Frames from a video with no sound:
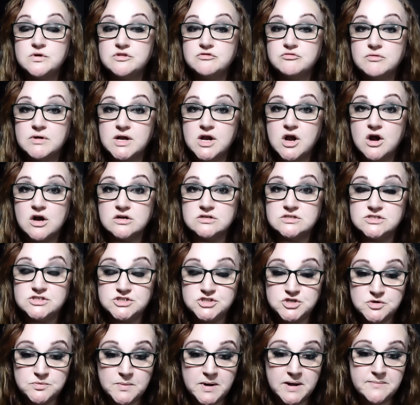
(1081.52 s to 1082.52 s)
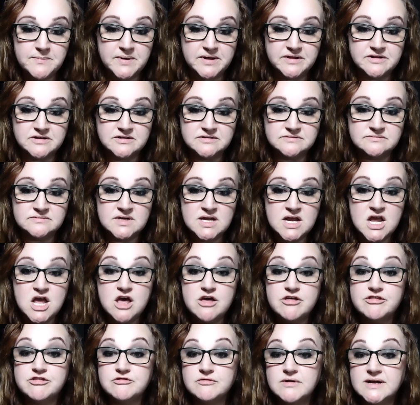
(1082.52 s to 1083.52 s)
with regards to my mother,
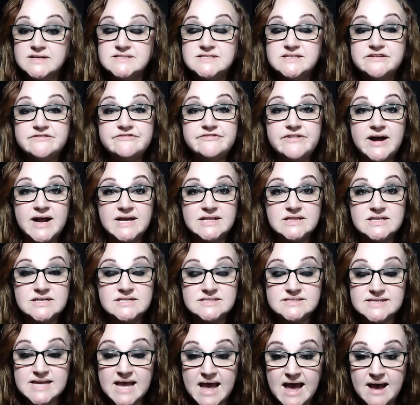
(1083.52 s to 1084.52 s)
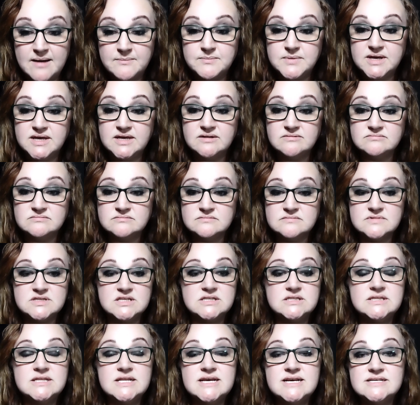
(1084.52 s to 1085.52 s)
threats of violence at me.
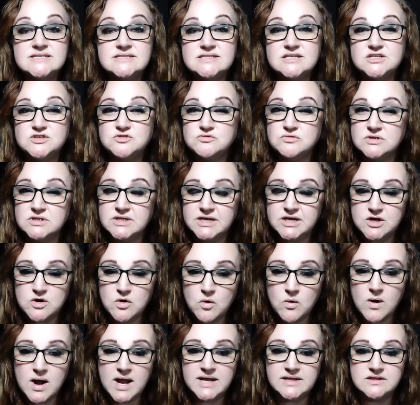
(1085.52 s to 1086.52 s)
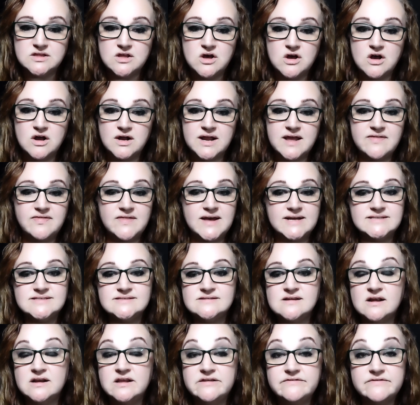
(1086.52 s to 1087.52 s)
The list is really quite long, and that's
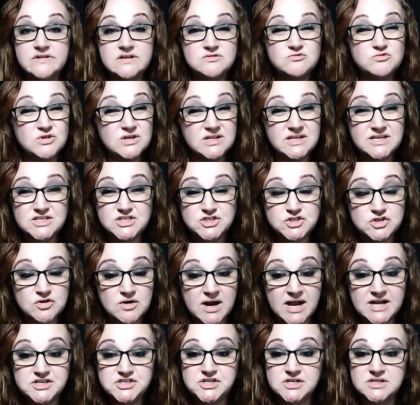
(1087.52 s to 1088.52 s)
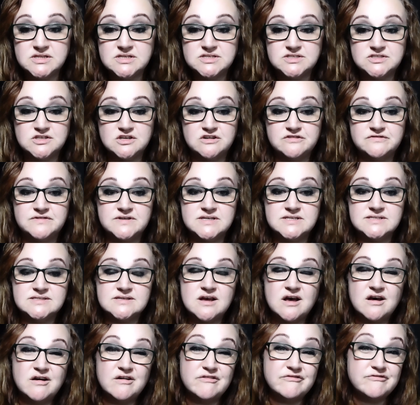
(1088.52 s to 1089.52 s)
not even really scratching the surface
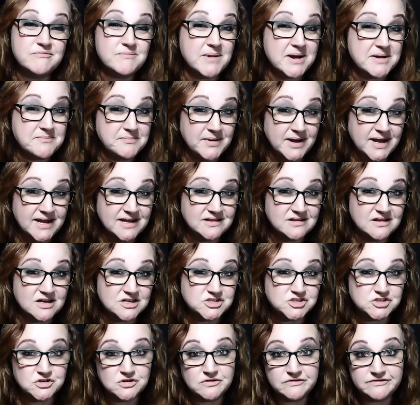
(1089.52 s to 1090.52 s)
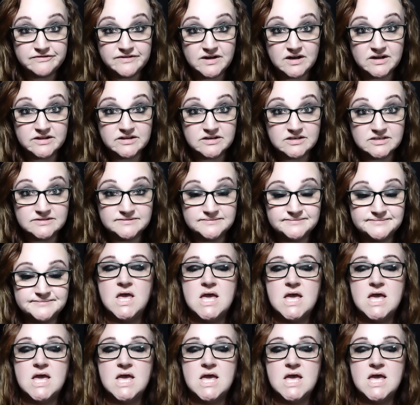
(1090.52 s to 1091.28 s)
of my biological father.